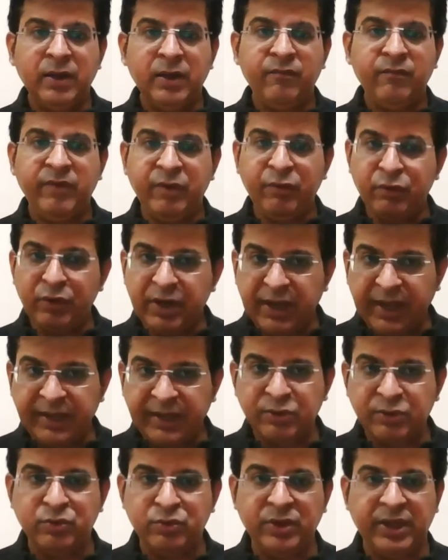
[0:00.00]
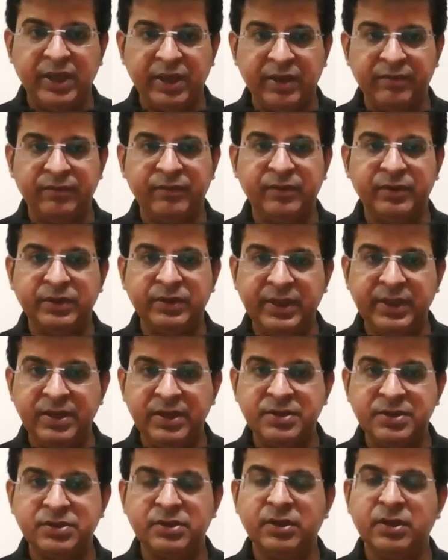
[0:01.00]
we would like to give
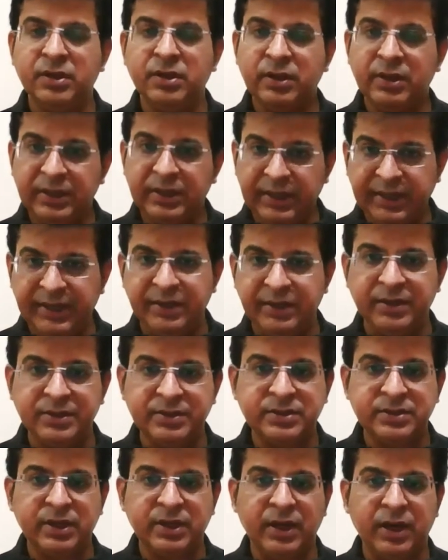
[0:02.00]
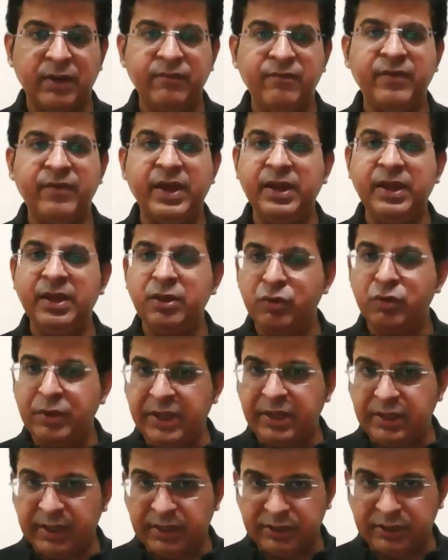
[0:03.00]
these leaders a very
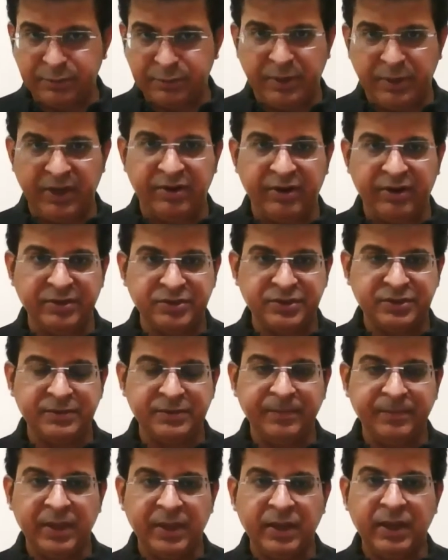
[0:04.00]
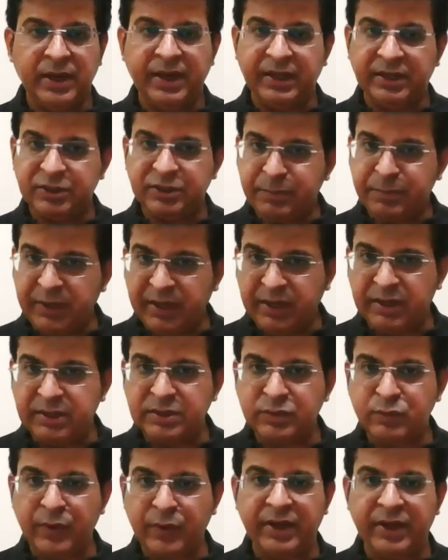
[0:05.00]
unique experience an
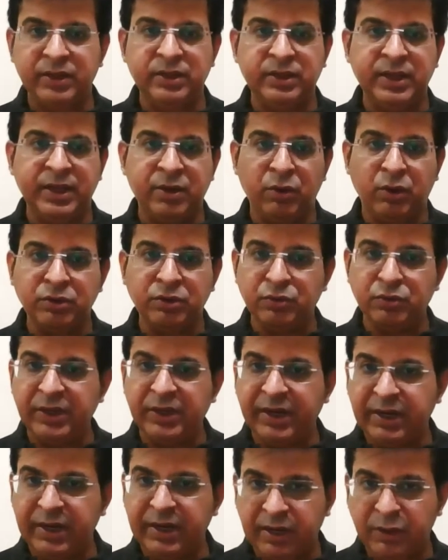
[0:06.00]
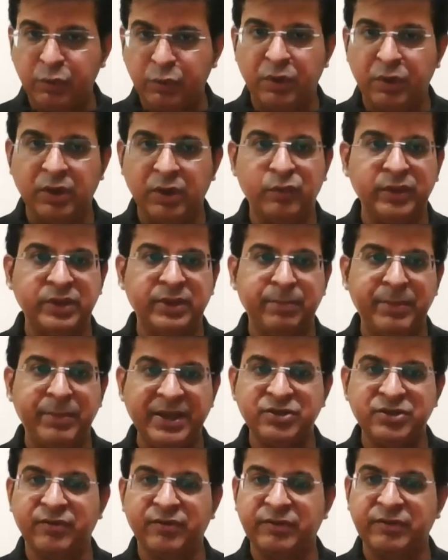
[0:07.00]
experience where they not only network with the
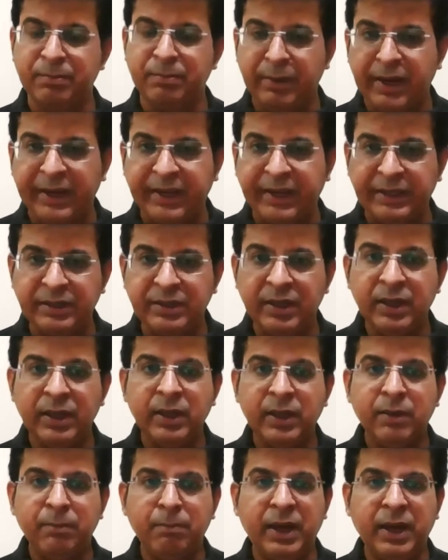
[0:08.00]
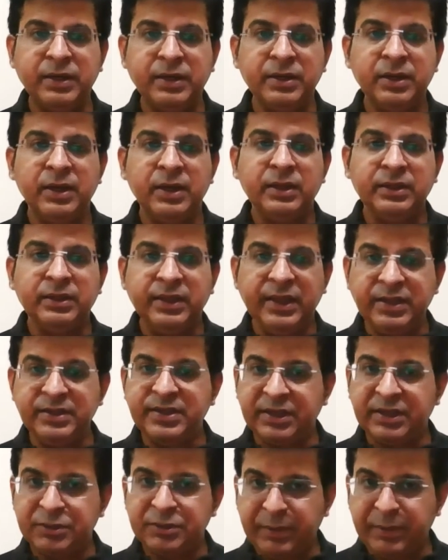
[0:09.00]
best of the mind, but these
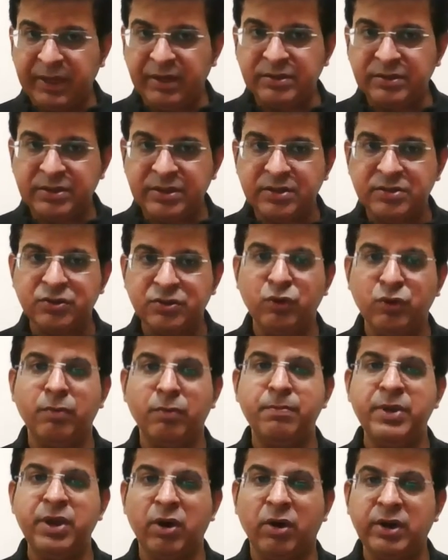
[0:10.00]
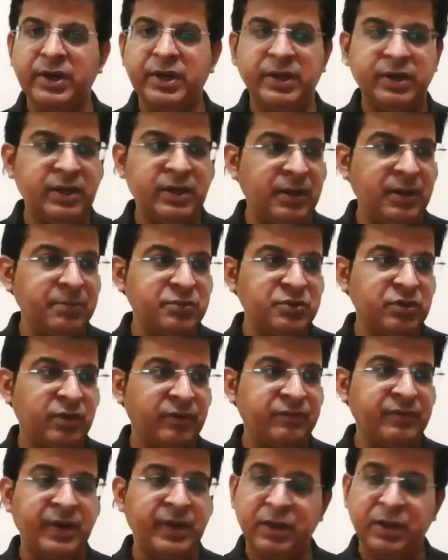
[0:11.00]
experiences go beyond in terms
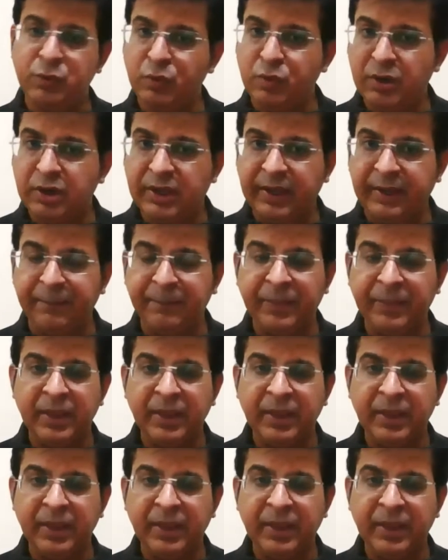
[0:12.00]
of networking.